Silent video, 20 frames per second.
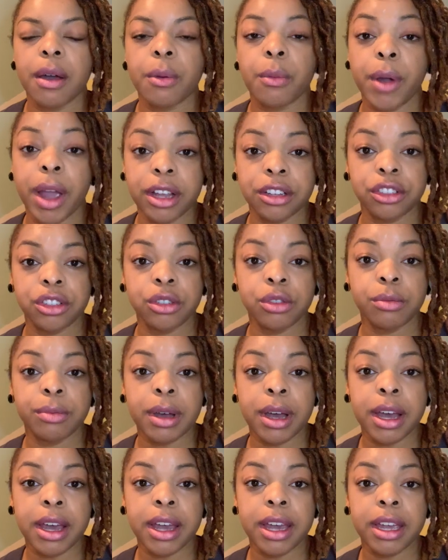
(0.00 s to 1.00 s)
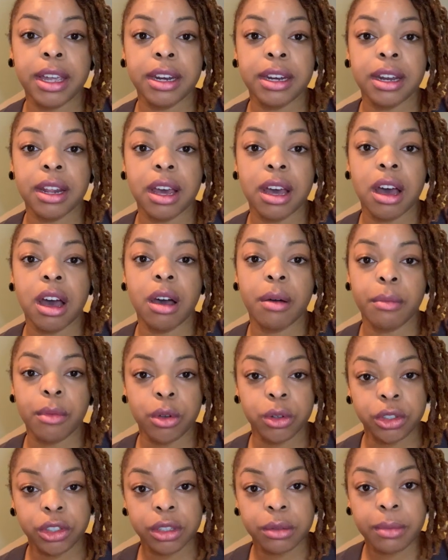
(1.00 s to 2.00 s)
rational mind,
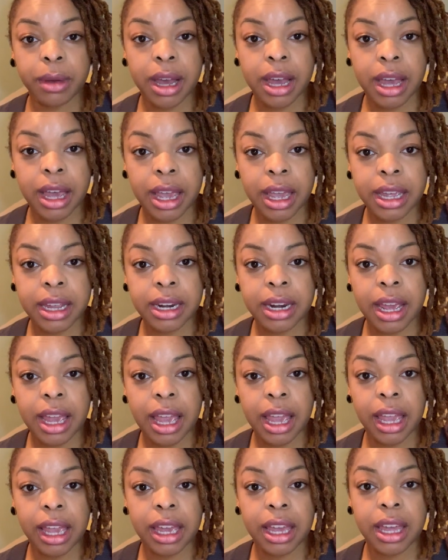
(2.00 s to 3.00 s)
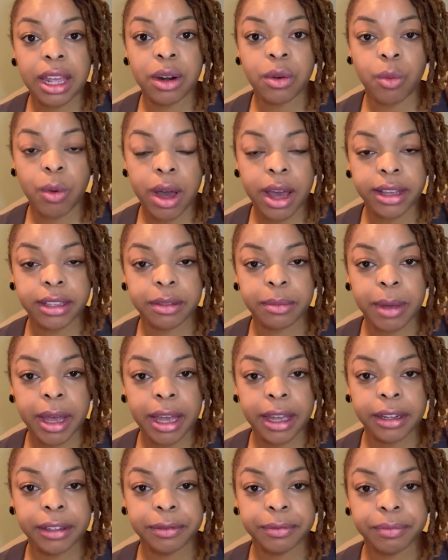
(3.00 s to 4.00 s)
emotion mind, and wise
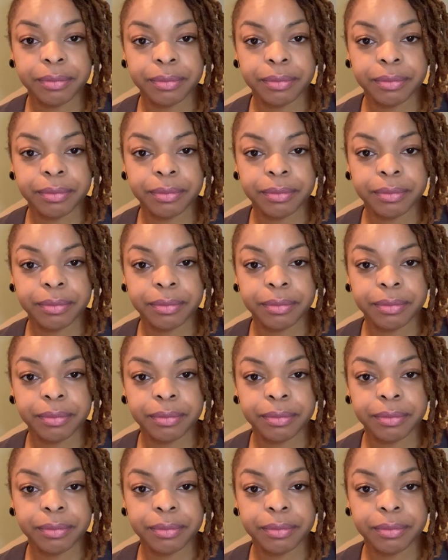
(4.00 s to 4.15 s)
mind.